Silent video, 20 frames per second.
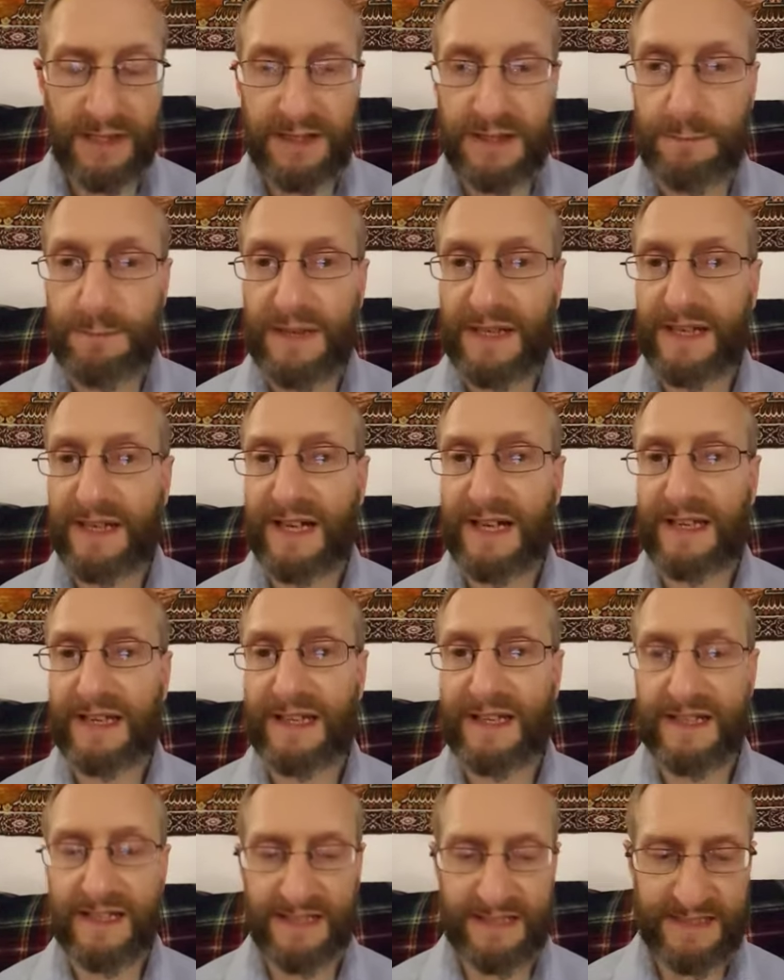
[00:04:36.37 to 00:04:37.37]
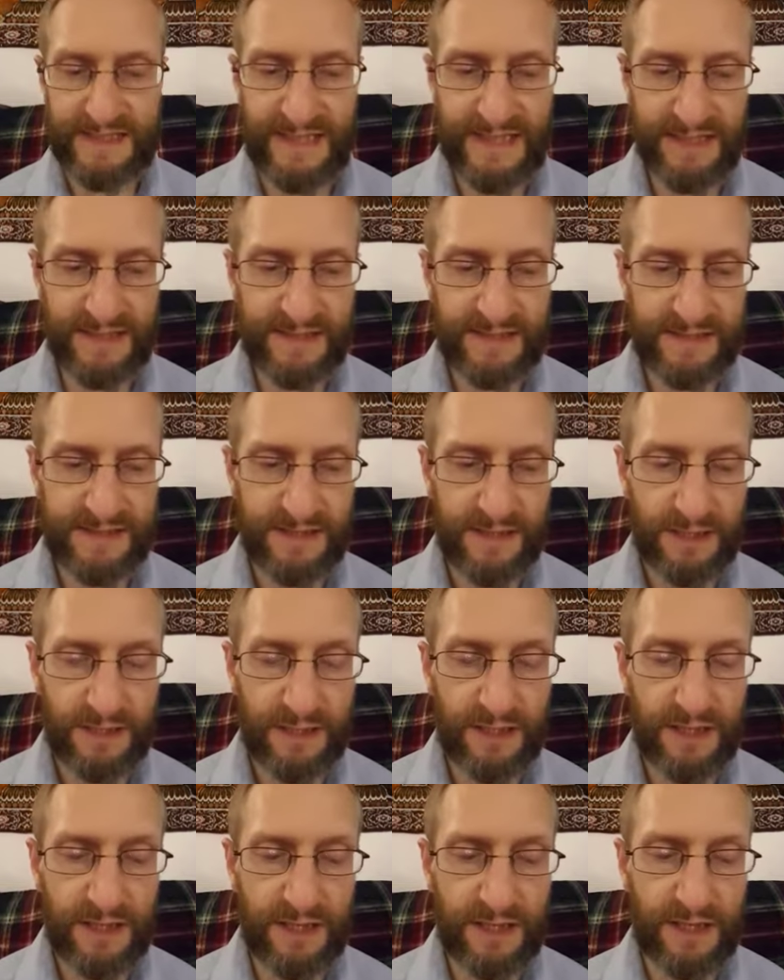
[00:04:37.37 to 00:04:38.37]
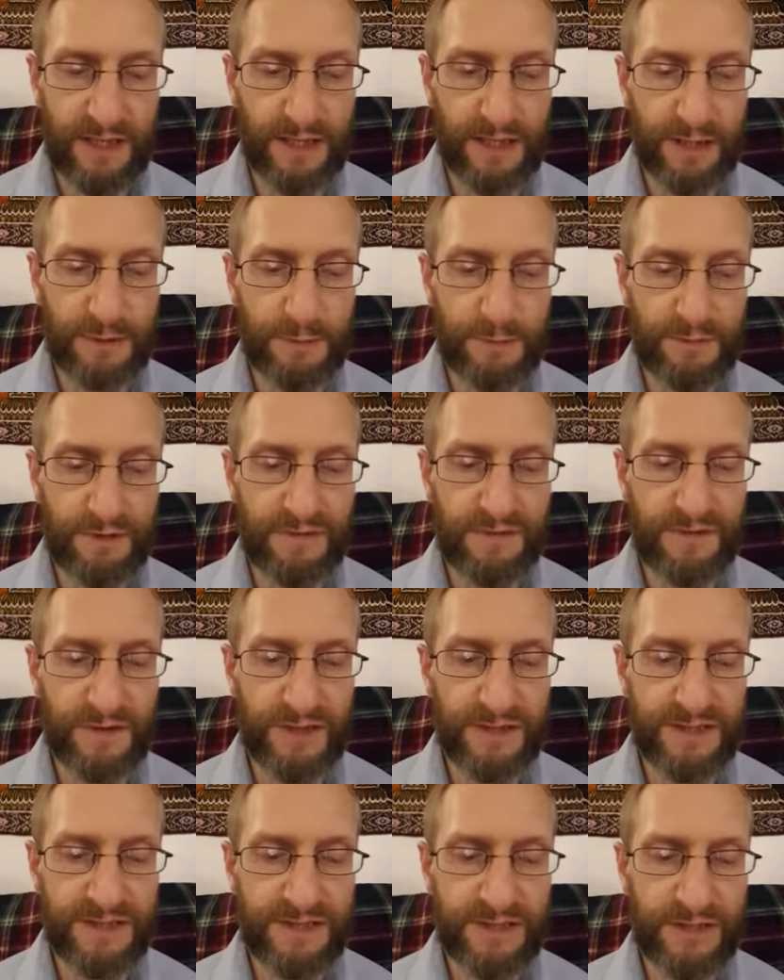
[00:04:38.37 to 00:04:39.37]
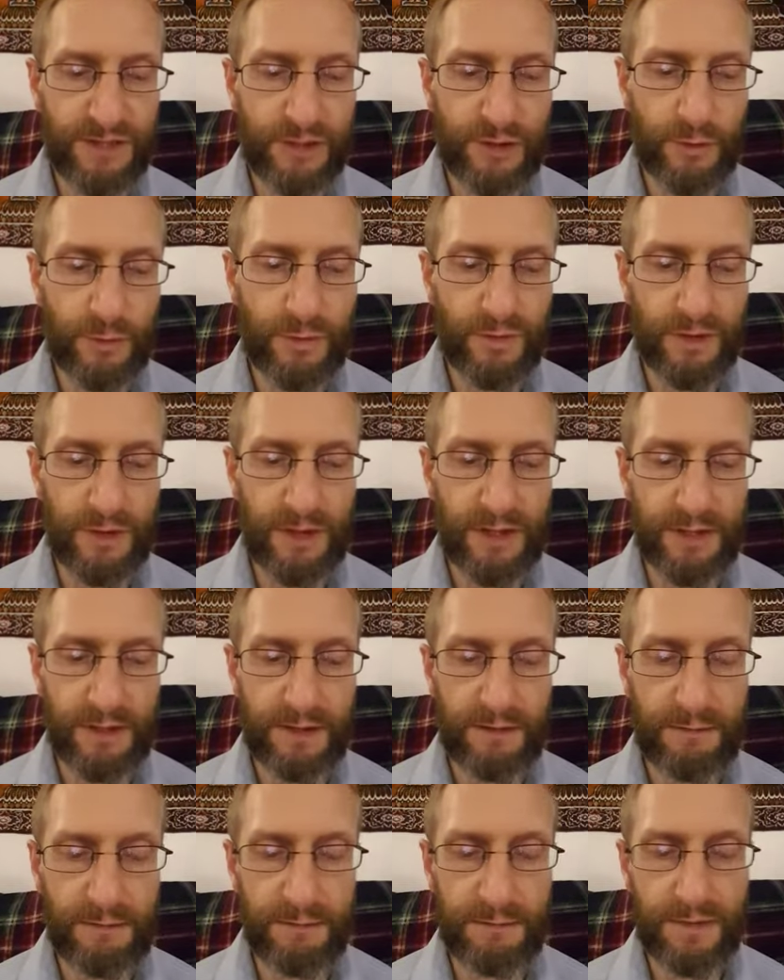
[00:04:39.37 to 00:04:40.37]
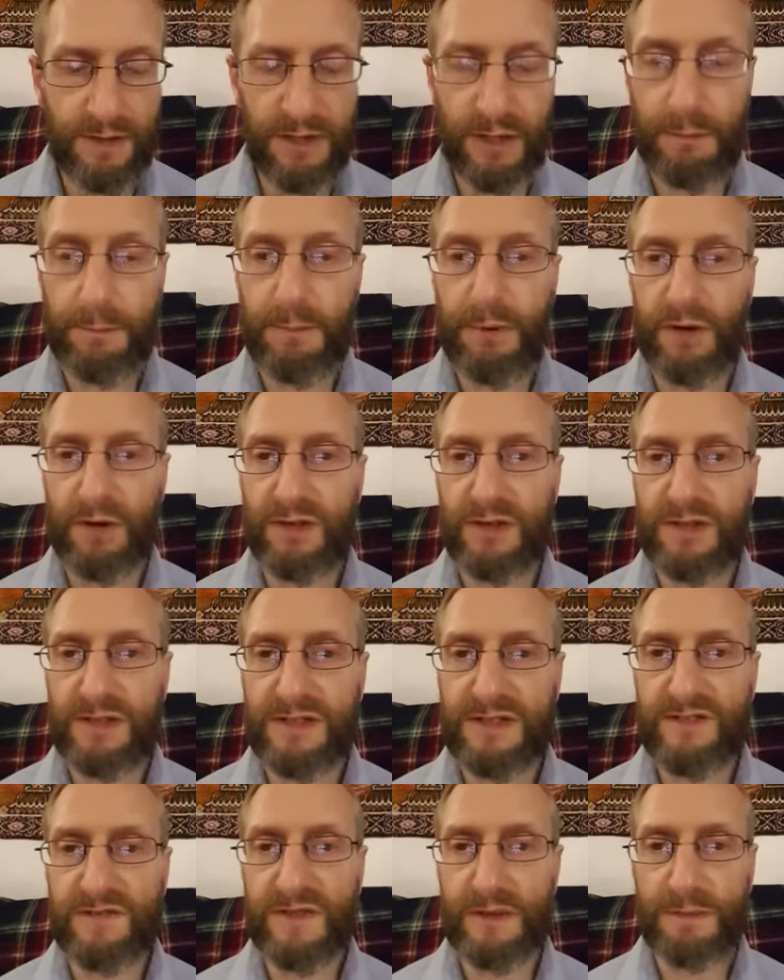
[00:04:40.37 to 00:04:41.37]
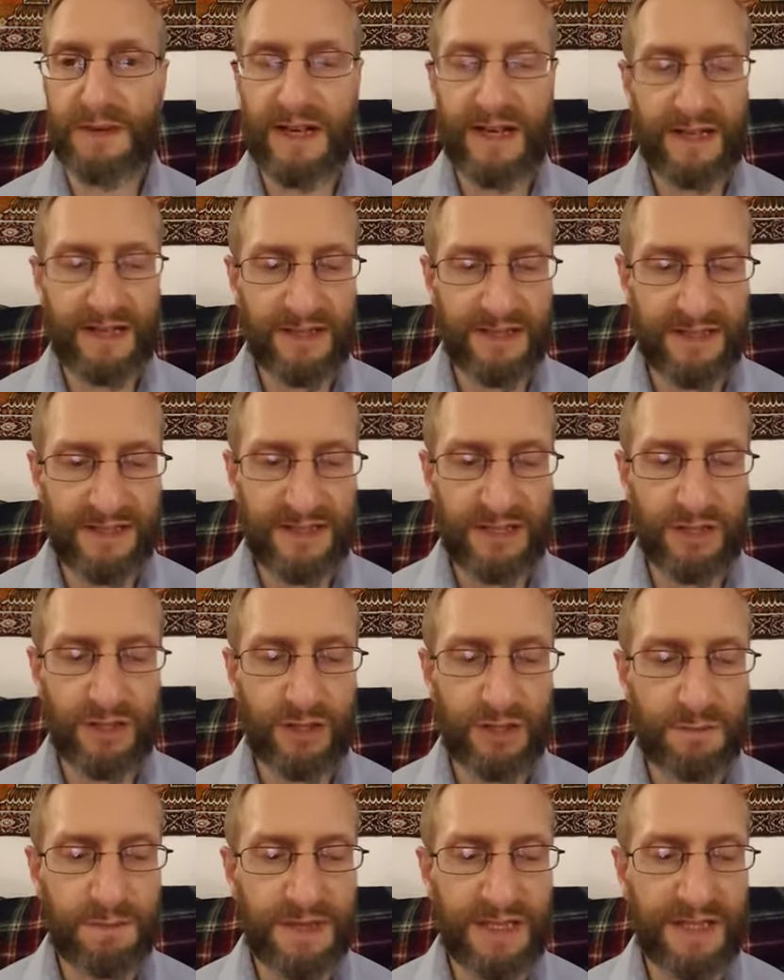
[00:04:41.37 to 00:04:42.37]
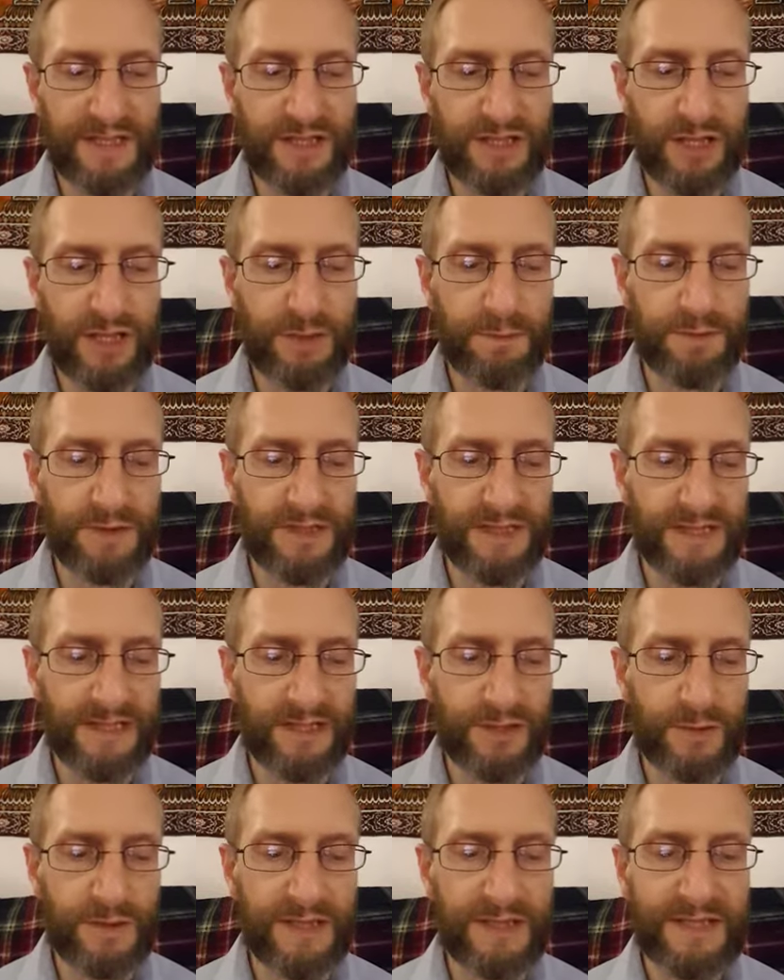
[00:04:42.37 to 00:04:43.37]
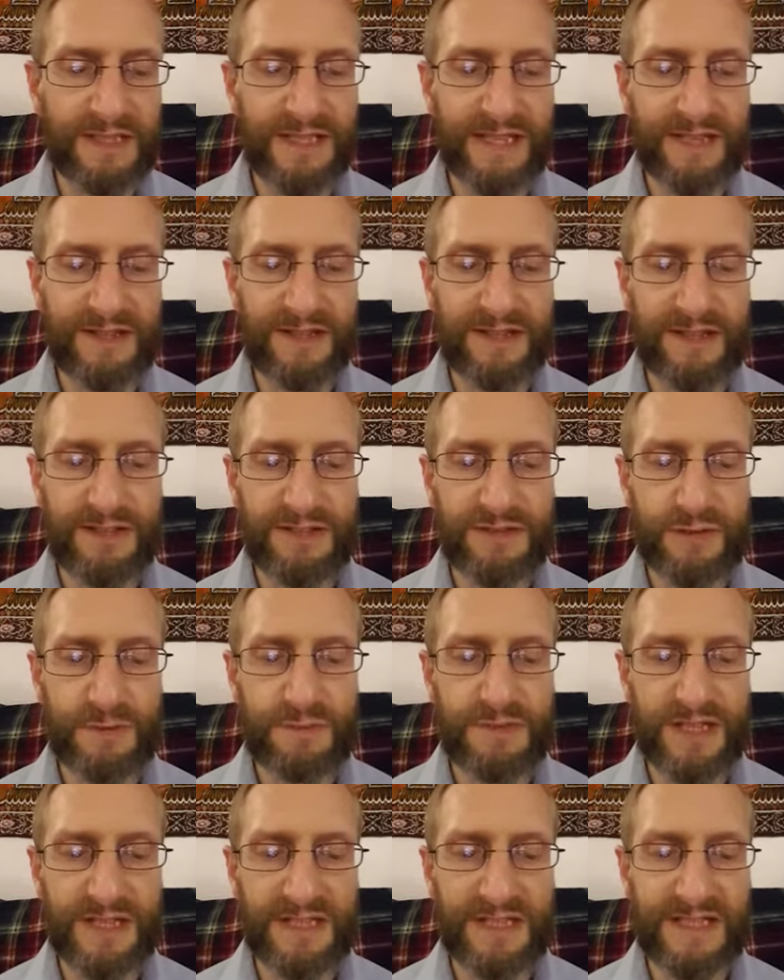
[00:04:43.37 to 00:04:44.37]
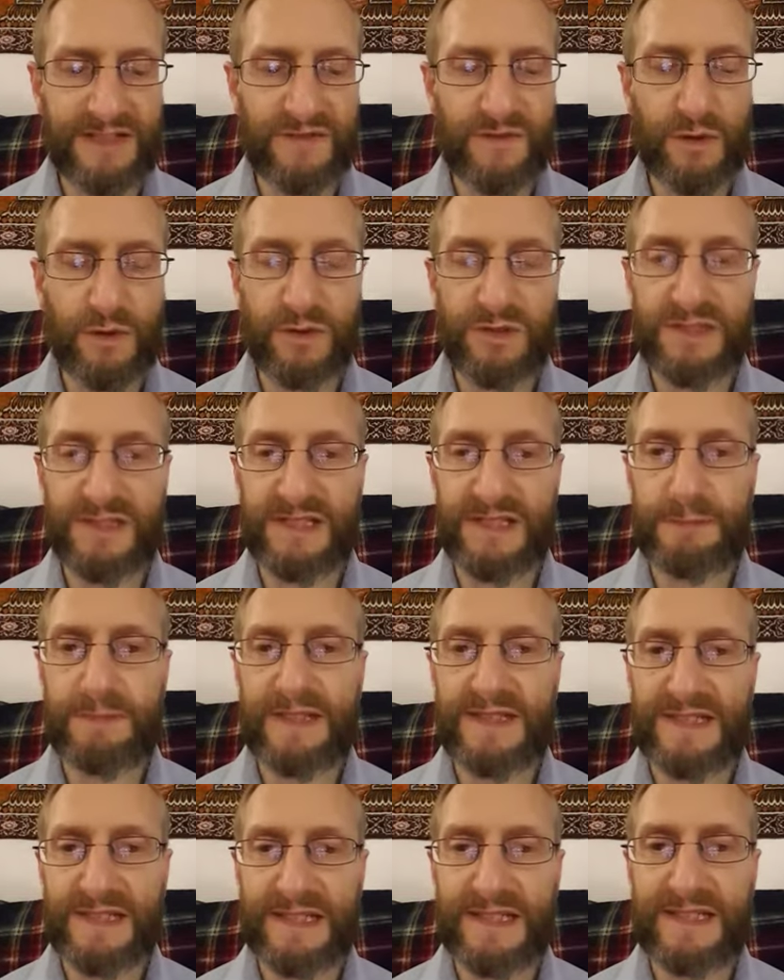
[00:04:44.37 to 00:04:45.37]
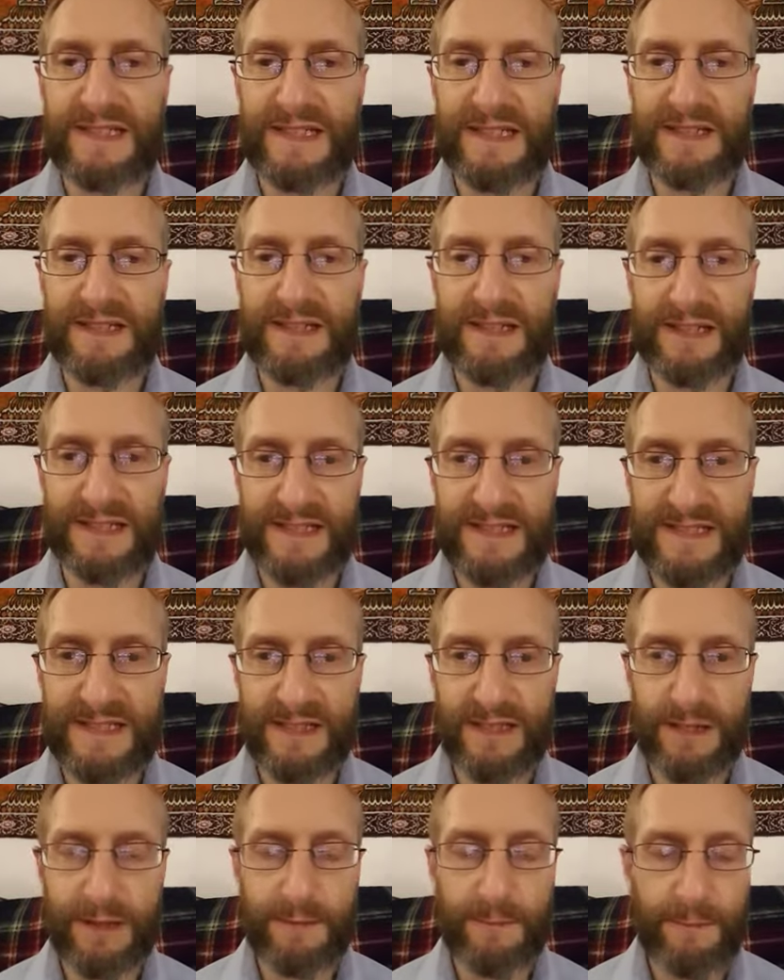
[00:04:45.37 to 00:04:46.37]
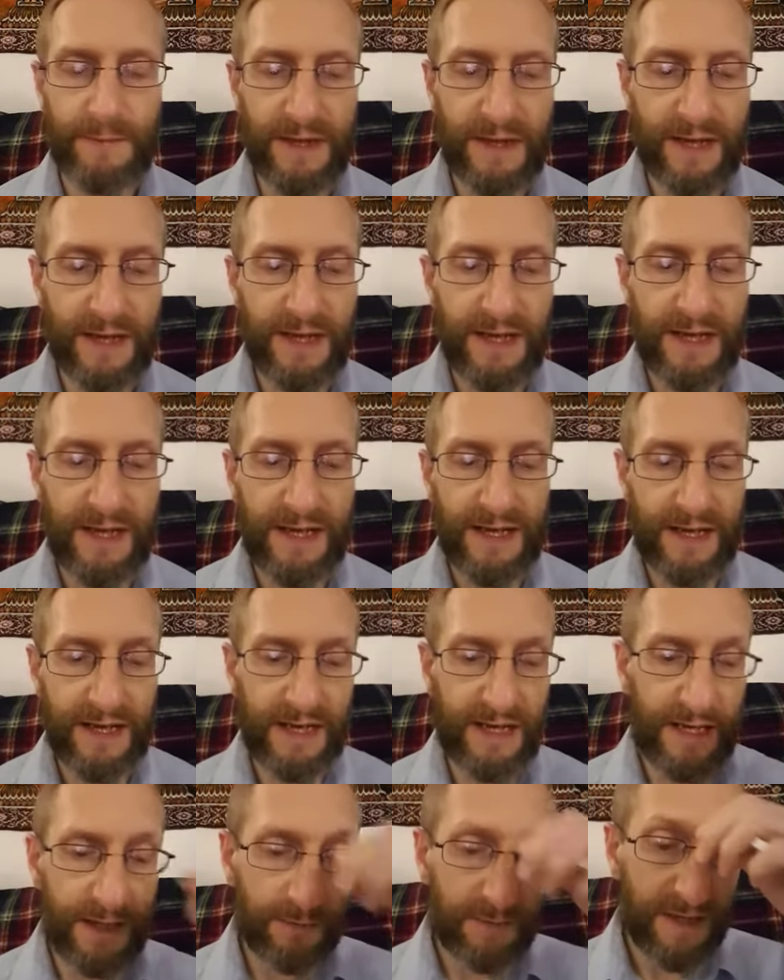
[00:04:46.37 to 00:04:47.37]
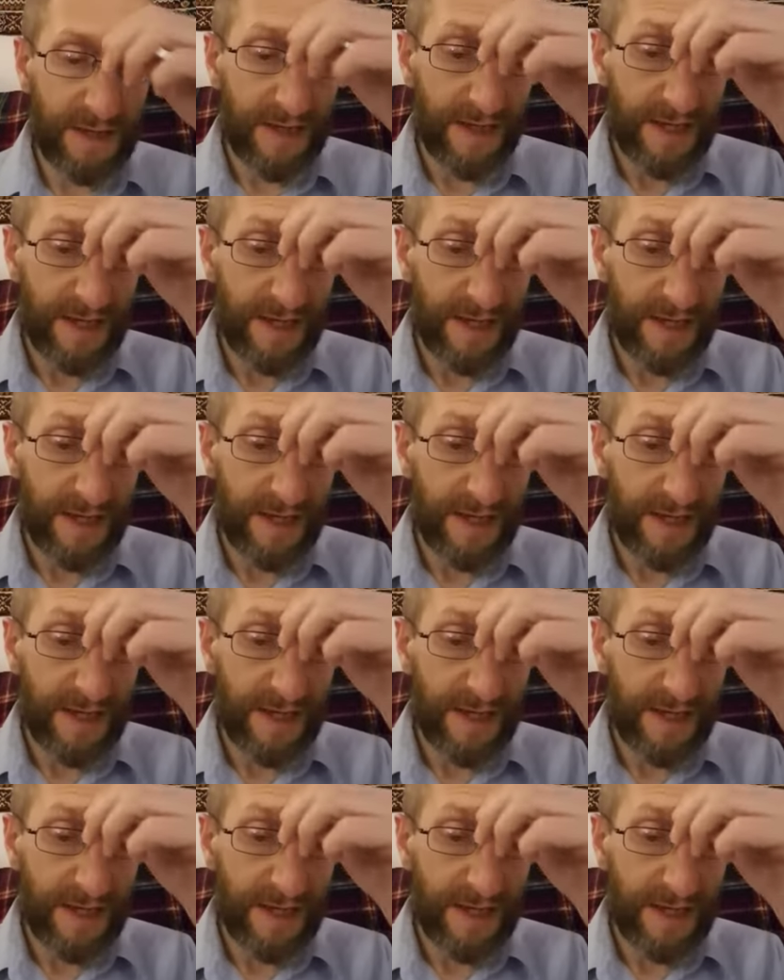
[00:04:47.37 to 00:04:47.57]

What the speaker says: pink highlighted text refers to components of the markers that could be interpreted to indicate that the subject is falsely misleading the listener. And